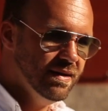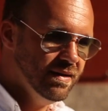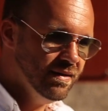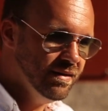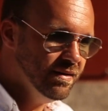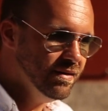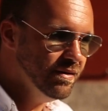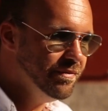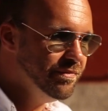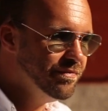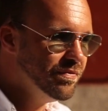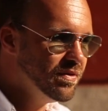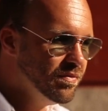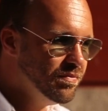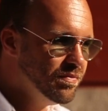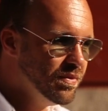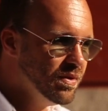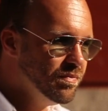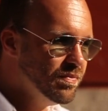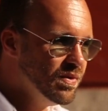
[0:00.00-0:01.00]
Uh,
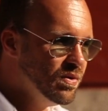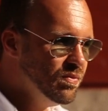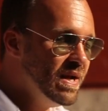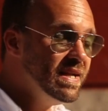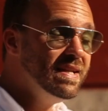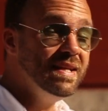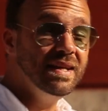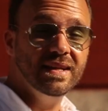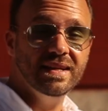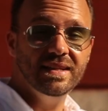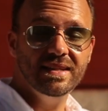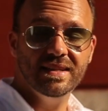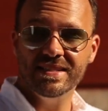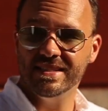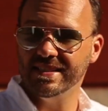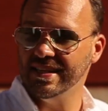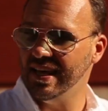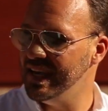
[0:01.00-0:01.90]
renting it is